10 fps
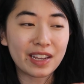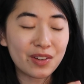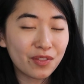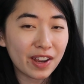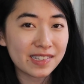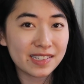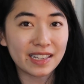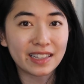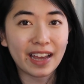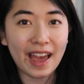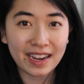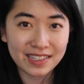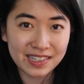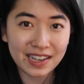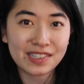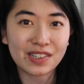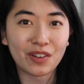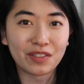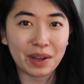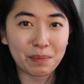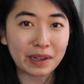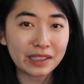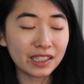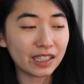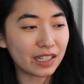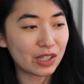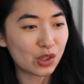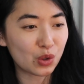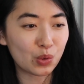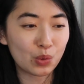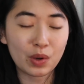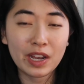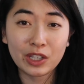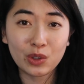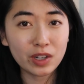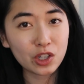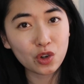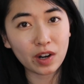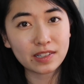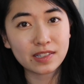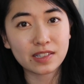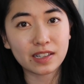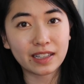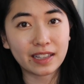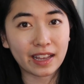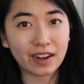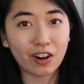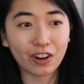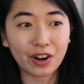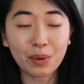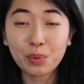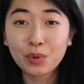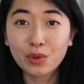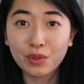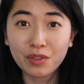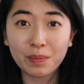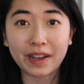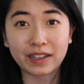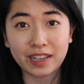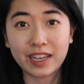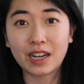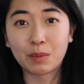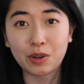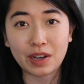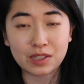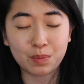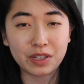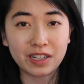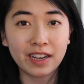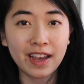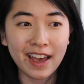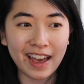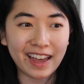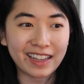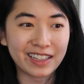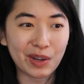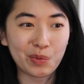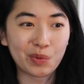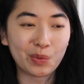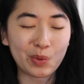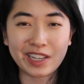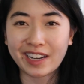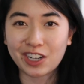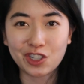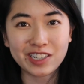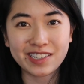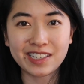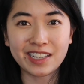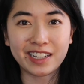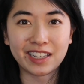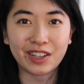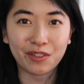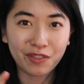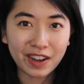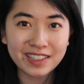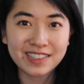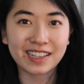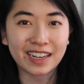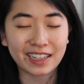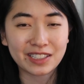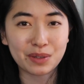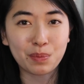invest the excess of that money into unit trusts that are approved by the KWSP and that we can actually see in the fund selector